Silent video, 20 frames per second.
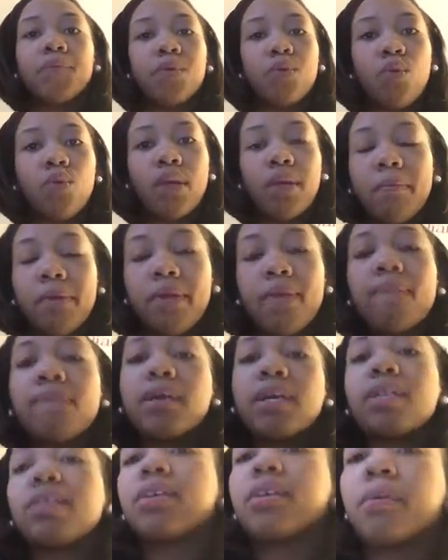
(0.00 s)
Who can be a
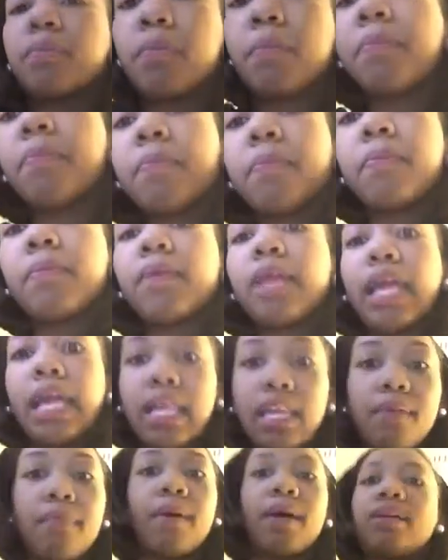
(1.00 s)
victim?
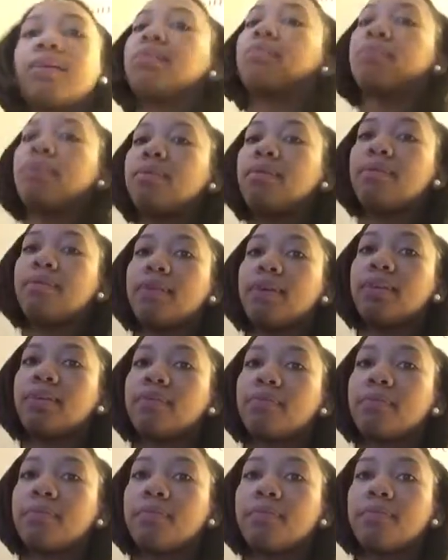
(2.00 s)
Anybody can be a
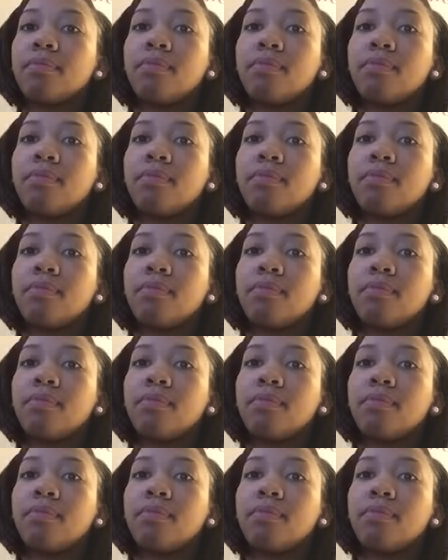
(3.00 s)
victim.